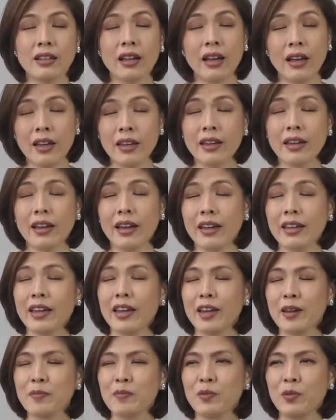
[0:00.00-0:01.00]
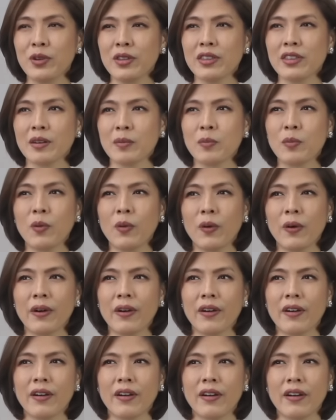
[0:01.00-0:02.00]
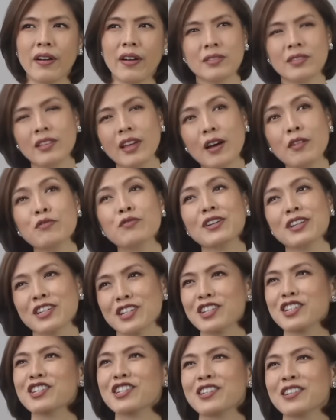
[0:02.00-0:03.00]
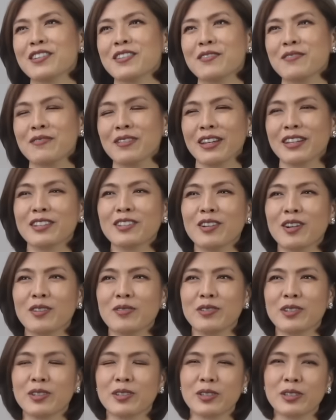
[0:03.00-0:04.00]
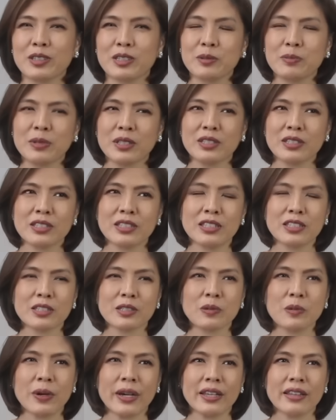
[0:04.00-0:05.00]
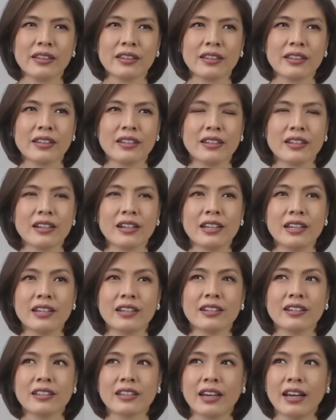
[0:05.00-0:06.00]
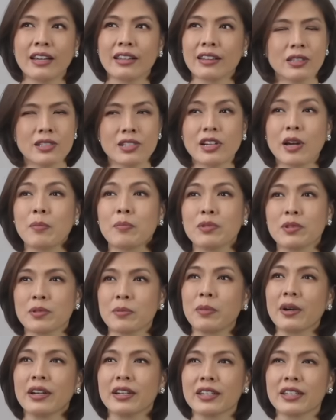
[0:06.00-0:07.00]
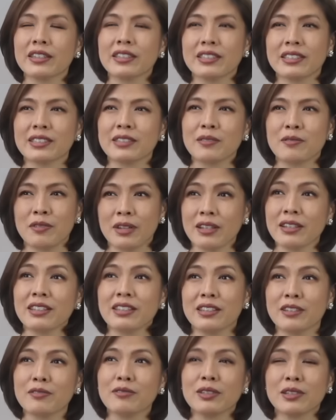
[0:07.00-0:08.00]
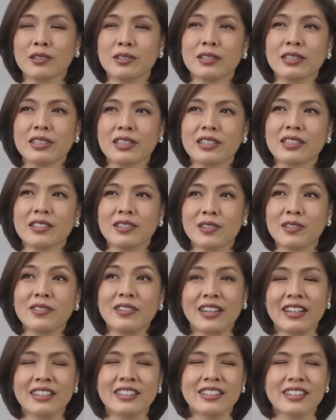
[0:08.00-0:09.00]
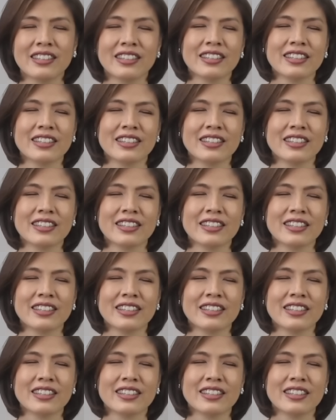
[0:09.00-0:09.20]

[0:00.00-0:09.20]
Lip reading: I am with the more dovish Fed governors because it's quite clear that the jobs market is very difficult already